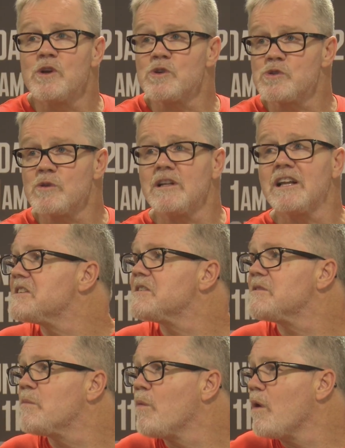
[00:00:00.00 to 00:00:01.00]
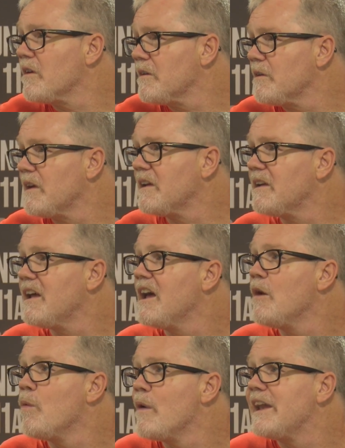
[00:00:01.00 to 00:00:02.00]
my thing is this. I mean, hopefully
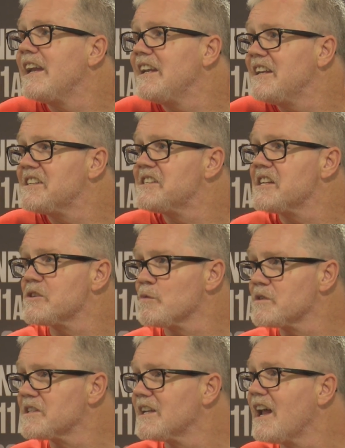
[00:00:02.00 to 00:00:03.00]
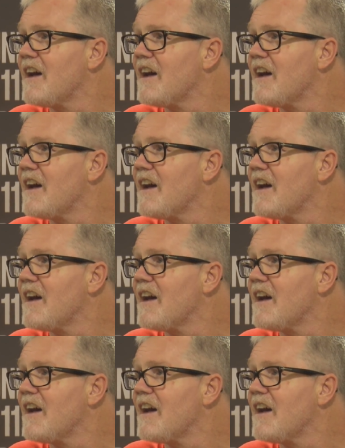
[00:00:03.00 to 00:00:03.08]
Wilder's a big puncher. Hopefully he